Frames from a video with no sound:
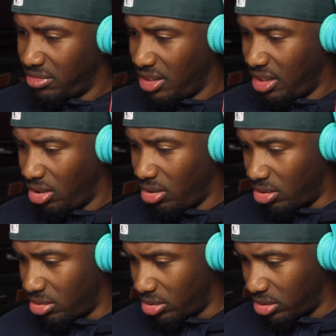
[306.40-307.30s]
Hold
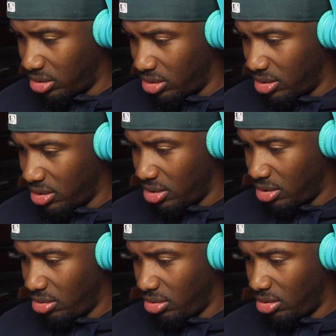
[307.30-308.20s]

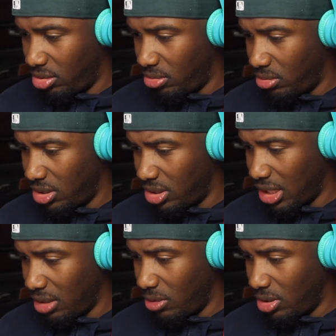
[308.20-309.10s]
on, one
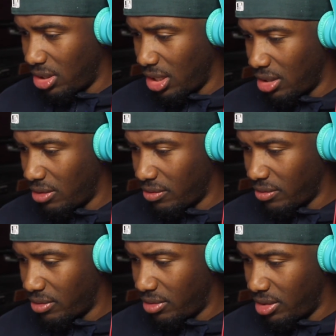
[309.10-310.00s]
second.
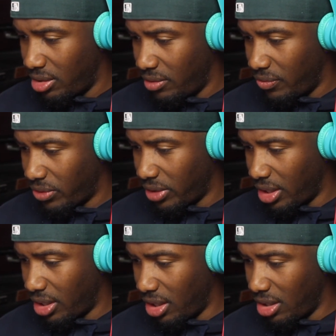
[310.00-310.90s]

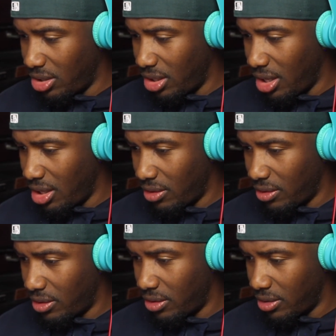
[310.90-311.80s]
Hey, y'all see that?
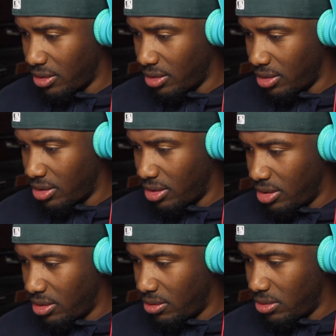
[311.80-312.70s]

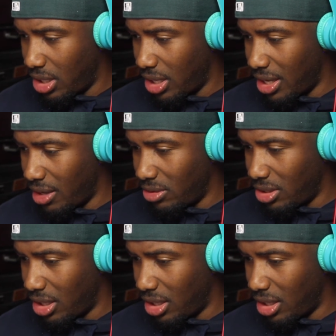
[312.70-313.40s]
What's that?